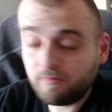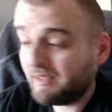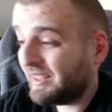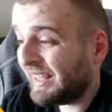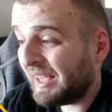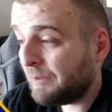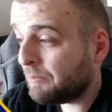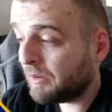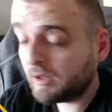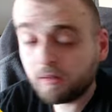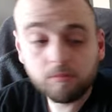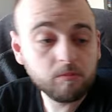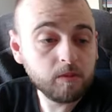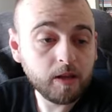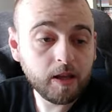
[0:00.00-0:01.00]
keeper,
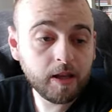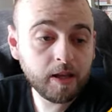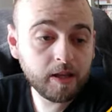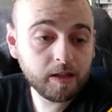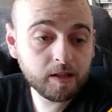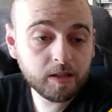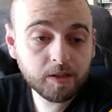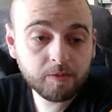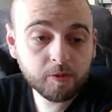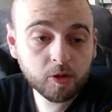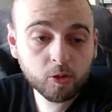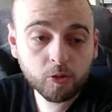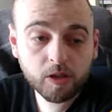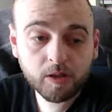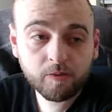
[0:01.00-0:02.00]
and if you're
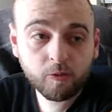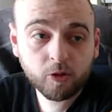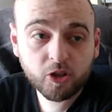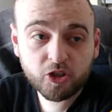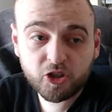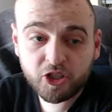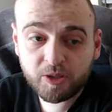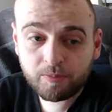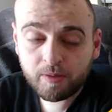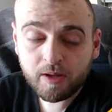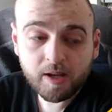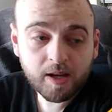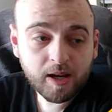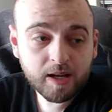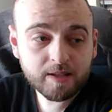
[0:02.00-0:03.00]
looking for a cheap
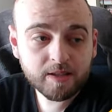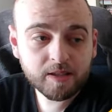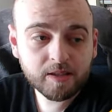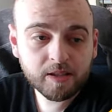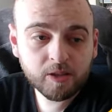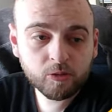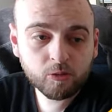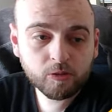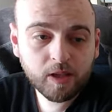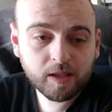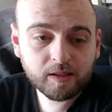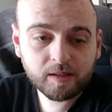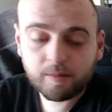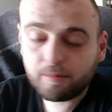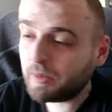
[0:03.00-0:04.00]
asset into
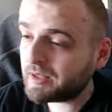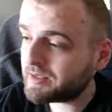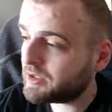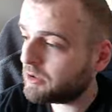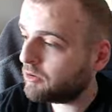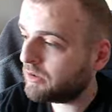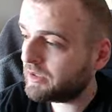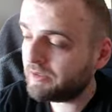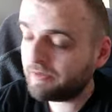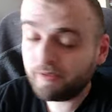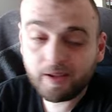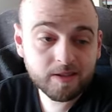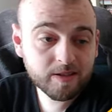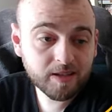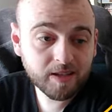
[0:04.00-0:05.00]
that Barcelona
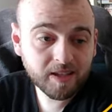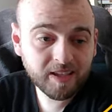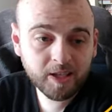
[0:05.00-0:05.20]
defense,